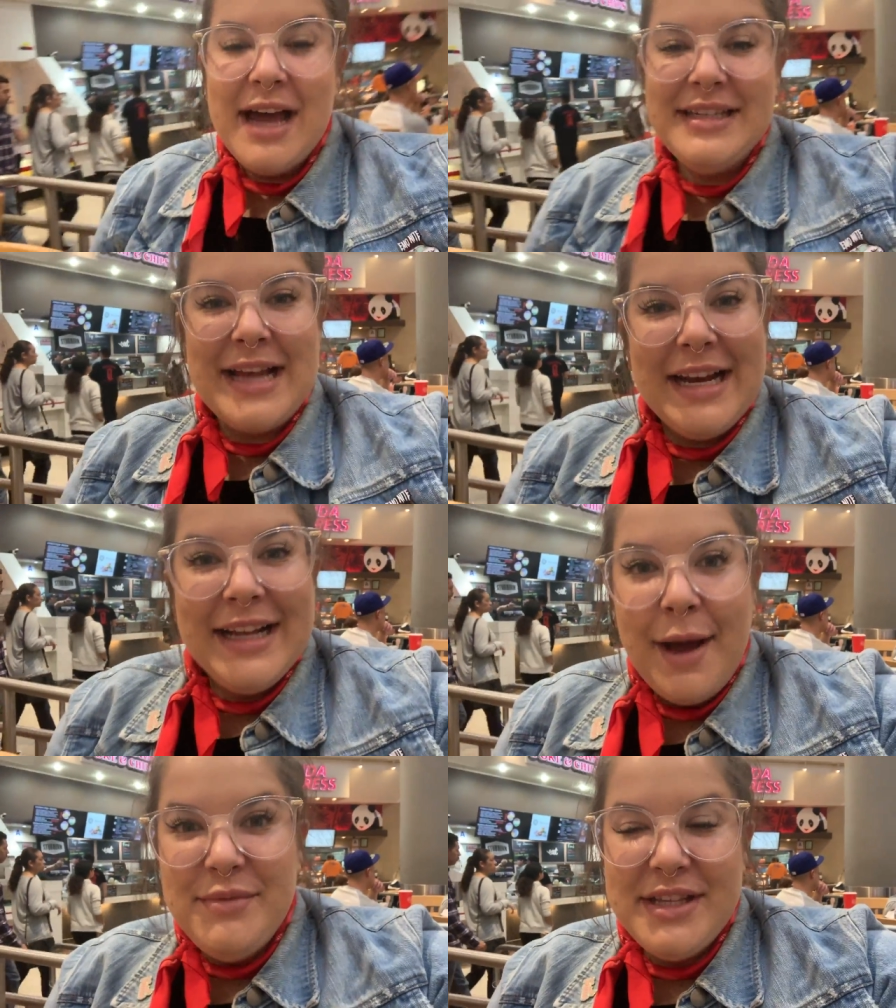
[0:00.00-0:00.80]
decided to
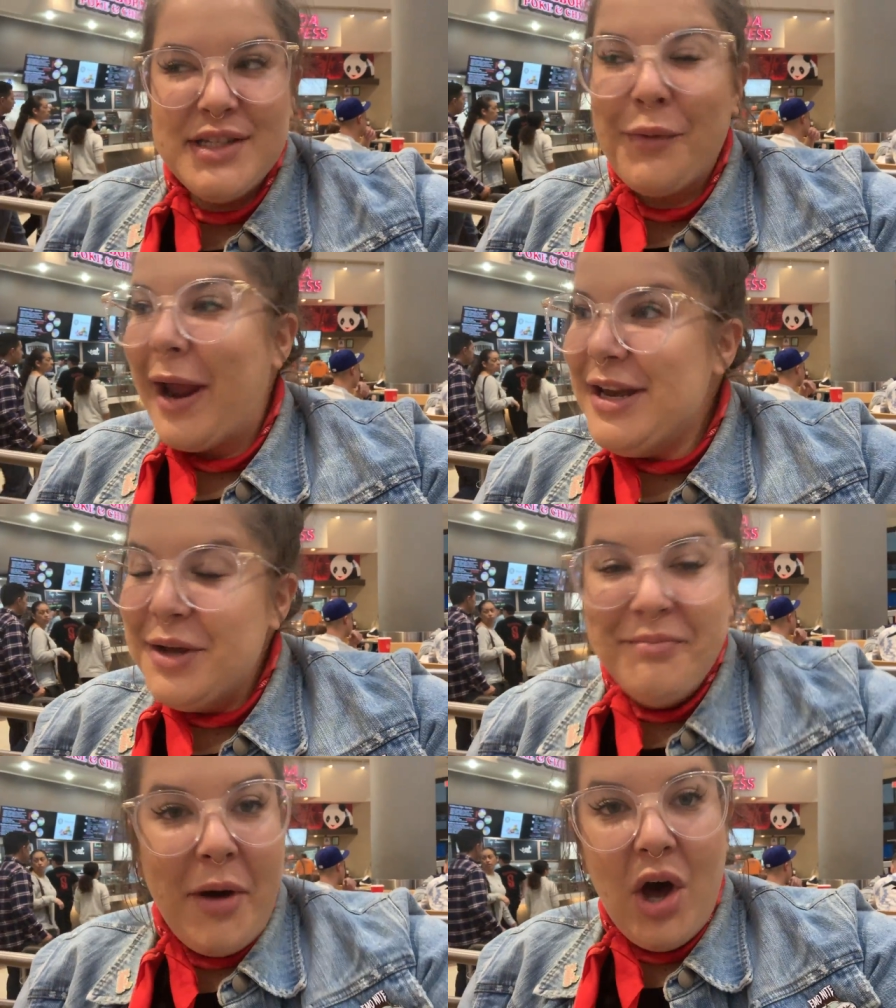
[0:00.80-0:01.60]
come to this
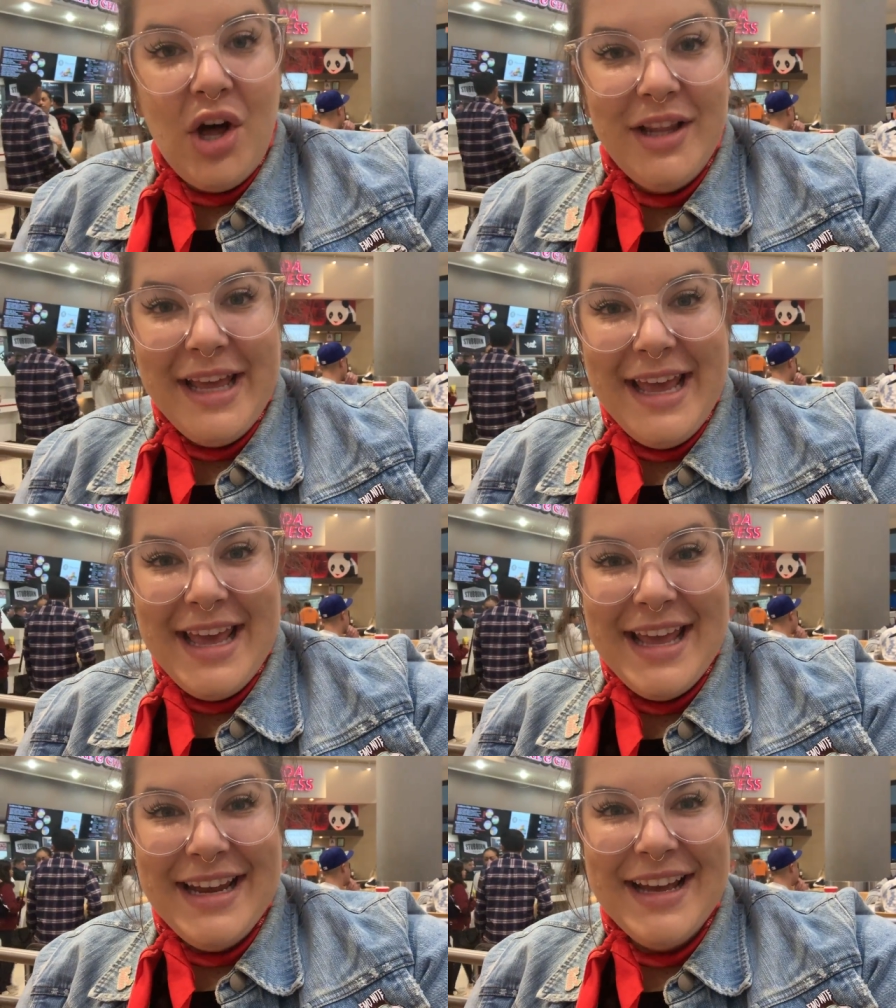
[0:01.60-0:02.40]
random mall
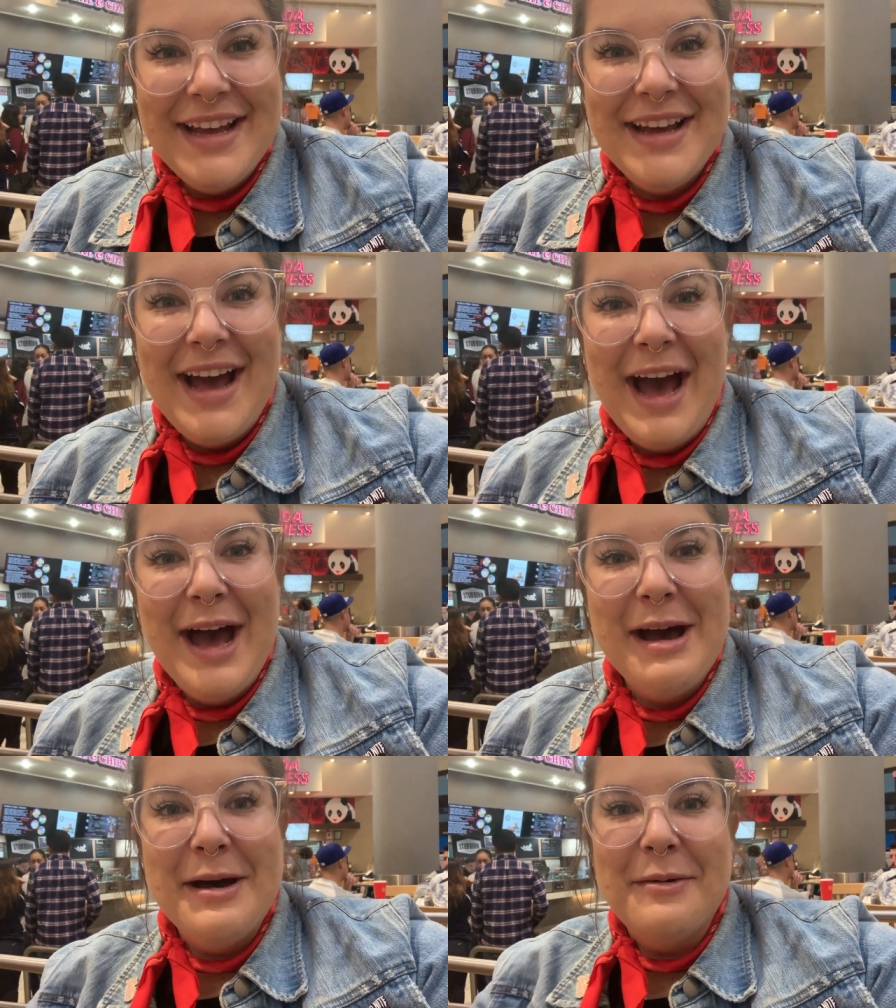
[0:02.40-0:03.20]
in,
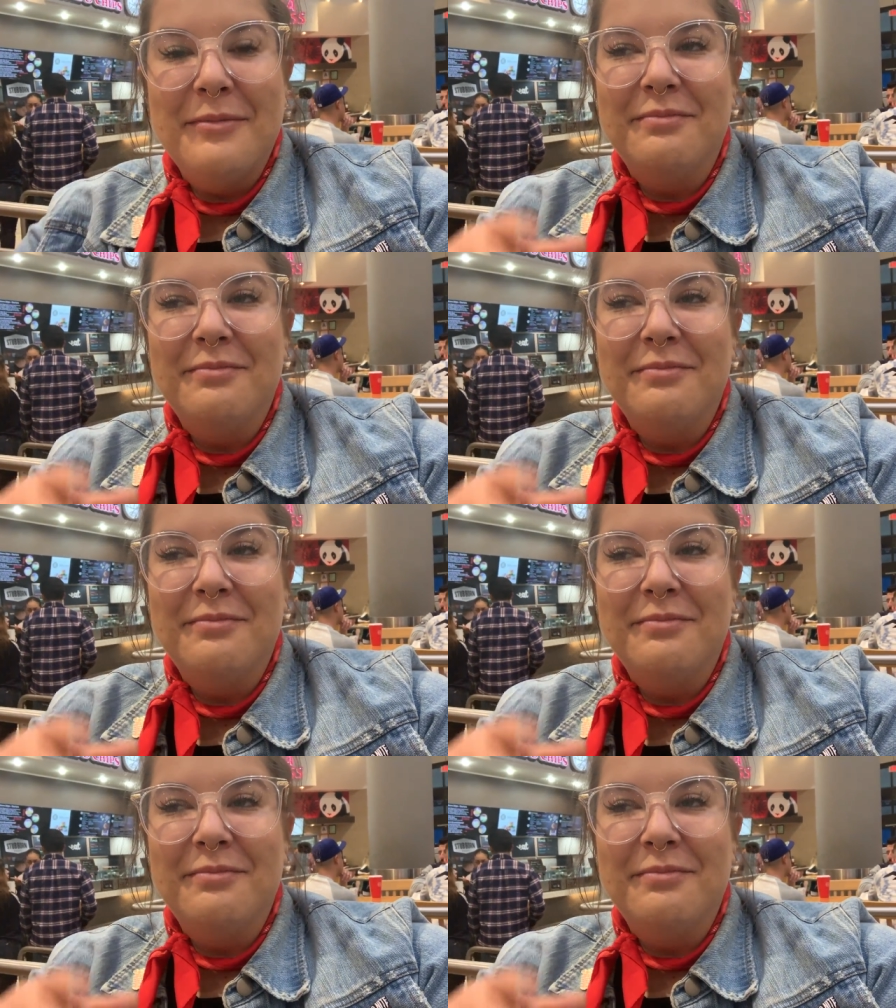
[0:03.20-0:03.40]
um,